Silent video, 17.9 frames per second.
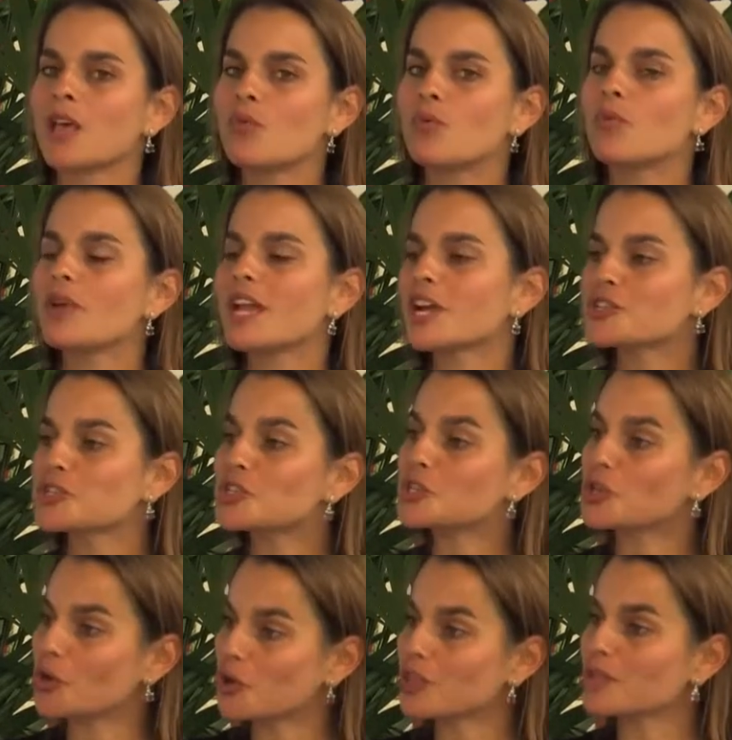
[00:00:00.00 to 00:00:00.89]
When we actually
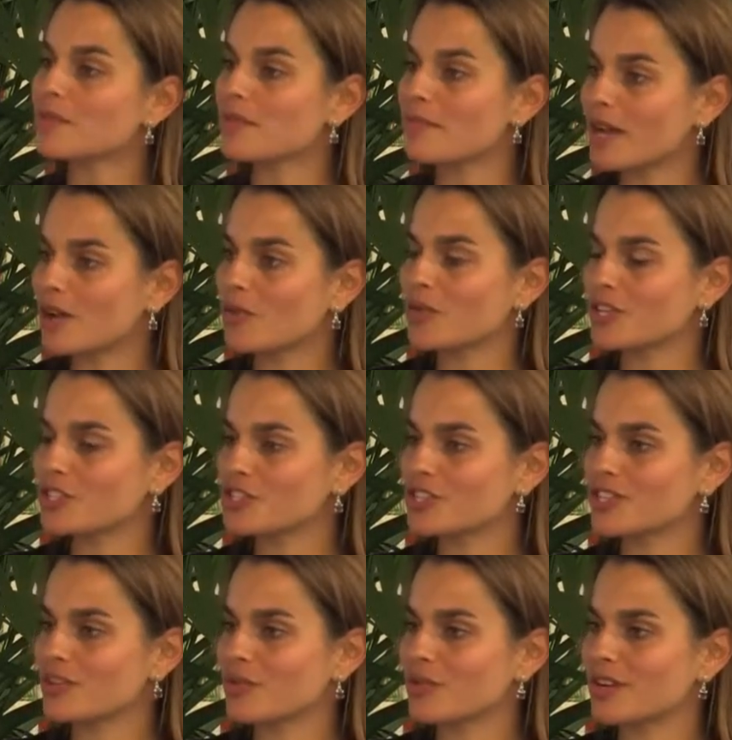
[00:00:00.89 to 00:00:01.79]
told them about what
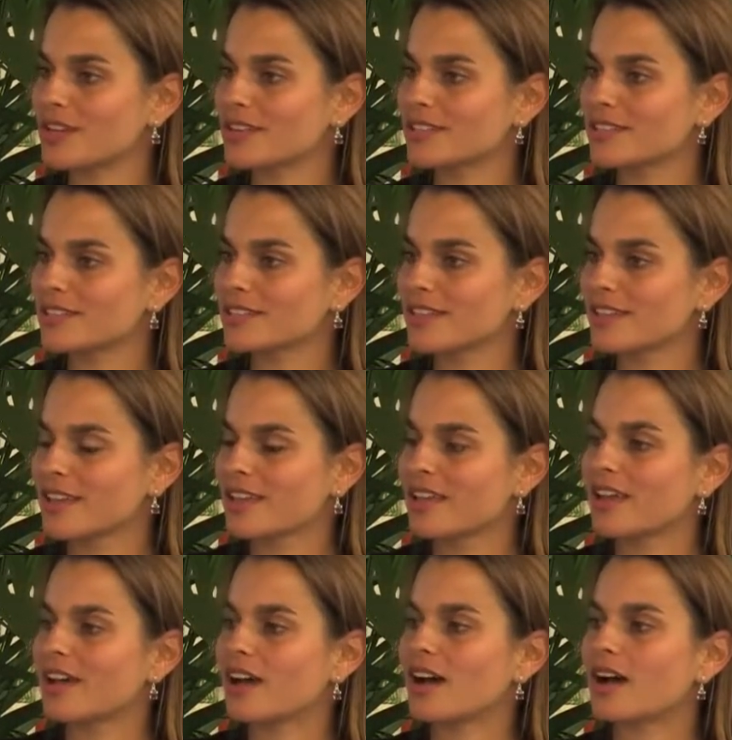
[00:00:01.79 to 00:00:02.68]
GINA was,
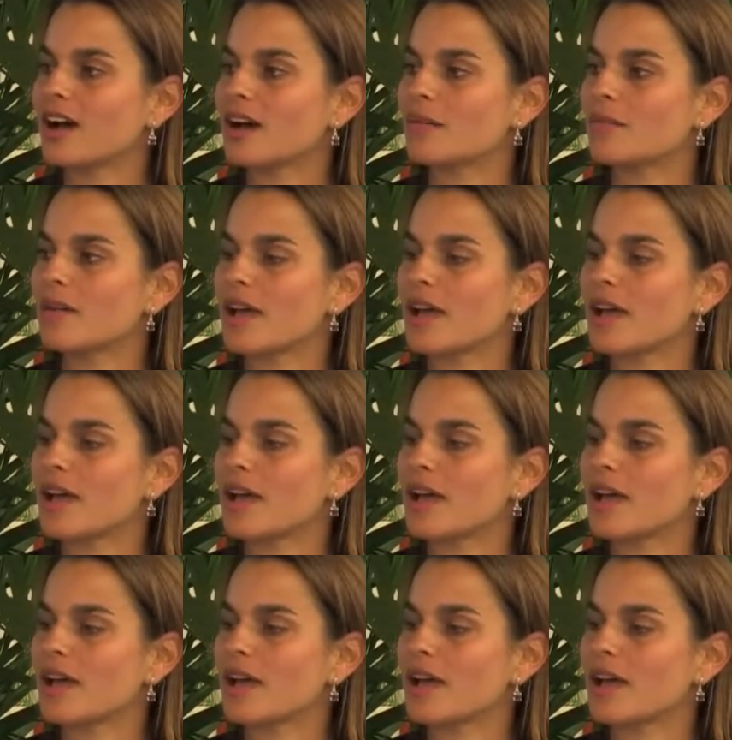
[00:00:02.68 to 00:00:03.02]
um,